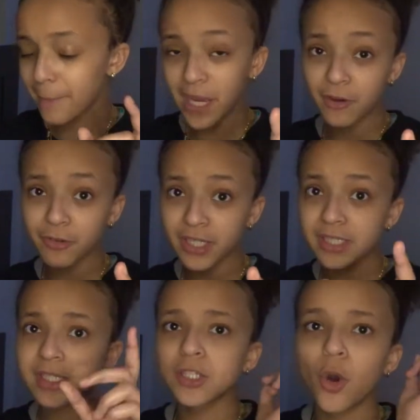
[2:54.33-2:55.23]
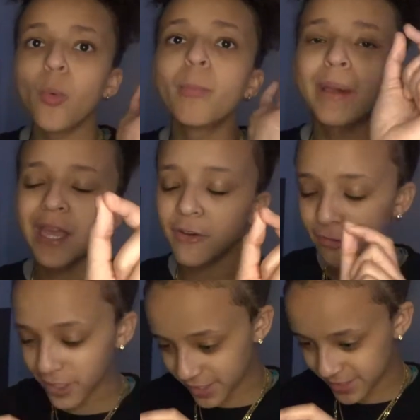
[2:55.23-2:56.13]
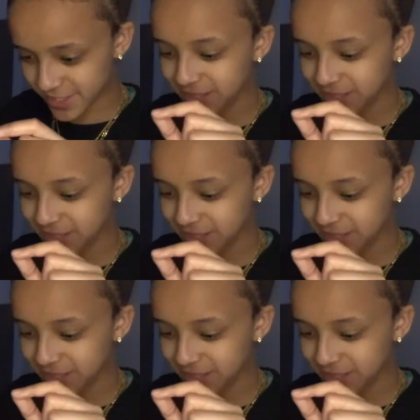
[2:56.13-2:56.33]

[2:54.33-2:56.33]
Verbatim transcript: parents. No, parent.